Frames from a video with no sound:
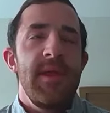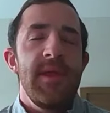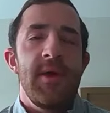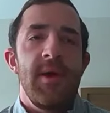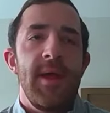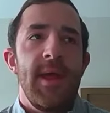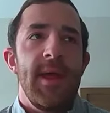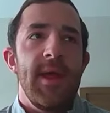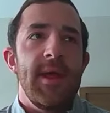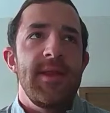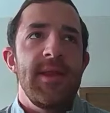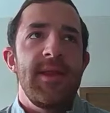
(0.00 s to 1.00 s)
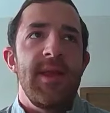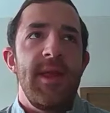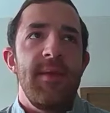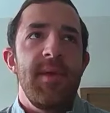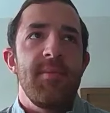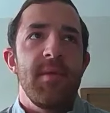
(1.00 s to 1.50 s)
You know, at the end of the
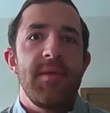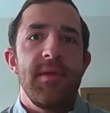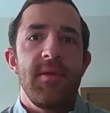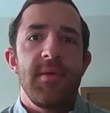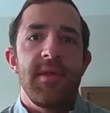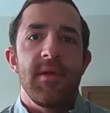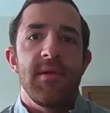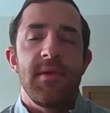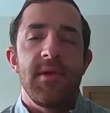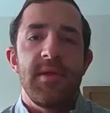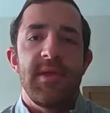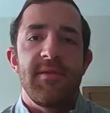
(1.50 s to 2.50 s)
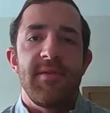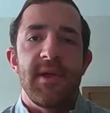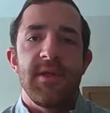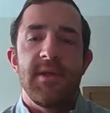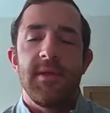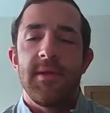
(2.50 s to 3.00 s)
day, people do what they're
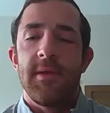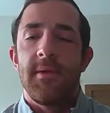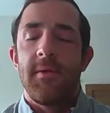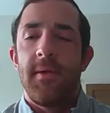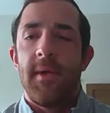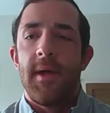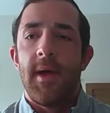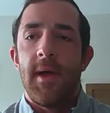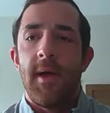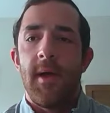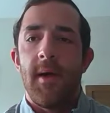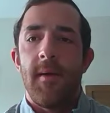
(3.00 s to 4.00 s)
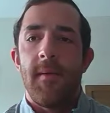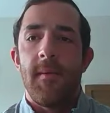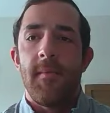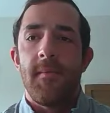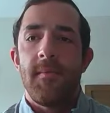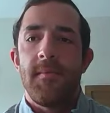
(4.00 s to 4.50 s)
incentivized to do.
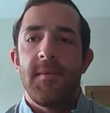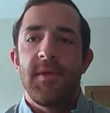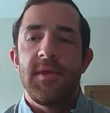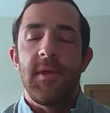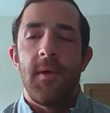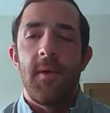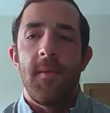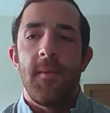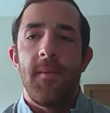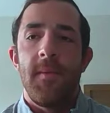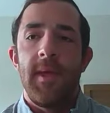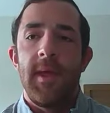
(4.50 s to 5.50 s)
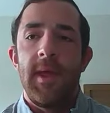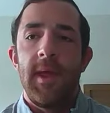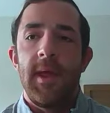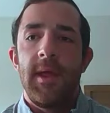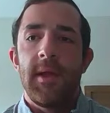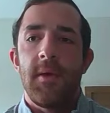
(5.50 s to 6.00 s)
Um, so,
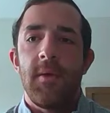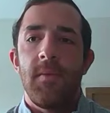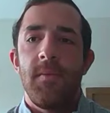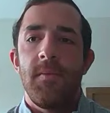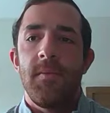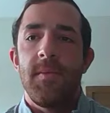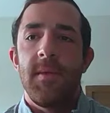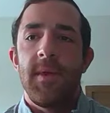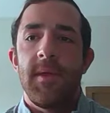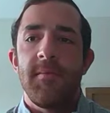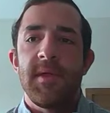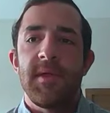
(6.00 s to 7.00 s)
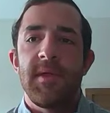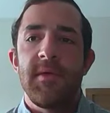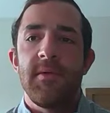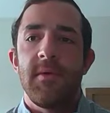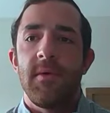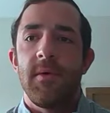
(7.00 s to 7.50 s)
you know, in business
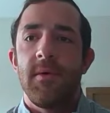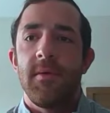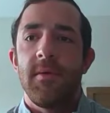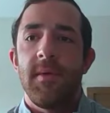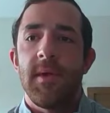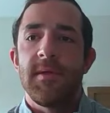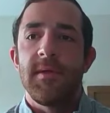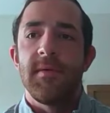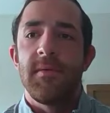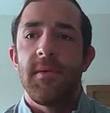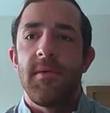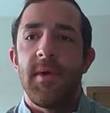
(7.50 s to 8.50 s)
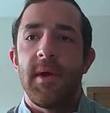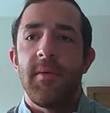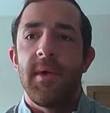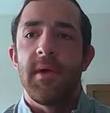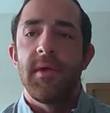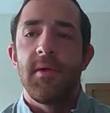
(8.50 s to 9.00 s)
school, as you're probably
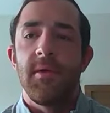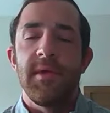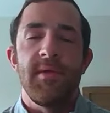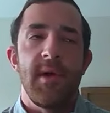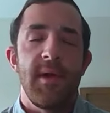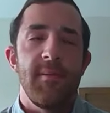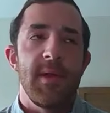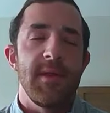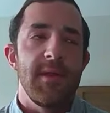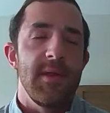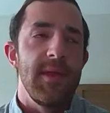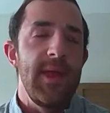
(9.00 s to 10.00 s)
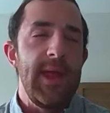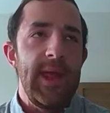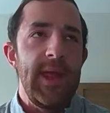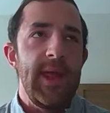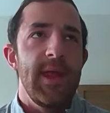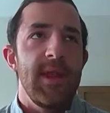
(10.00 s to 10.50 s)
aware, they always talk about the
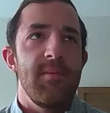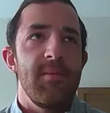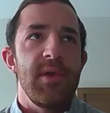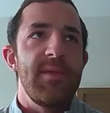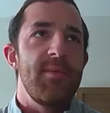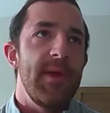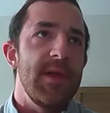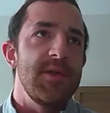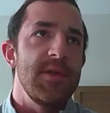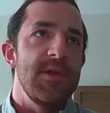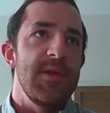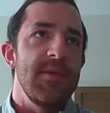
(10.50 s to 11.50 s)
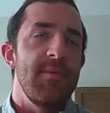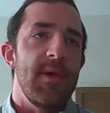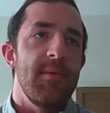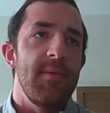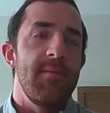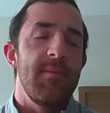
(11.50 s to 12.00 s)
principal agency
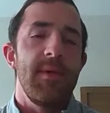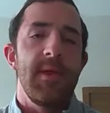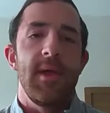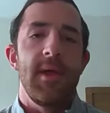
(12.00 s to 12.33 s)
problem,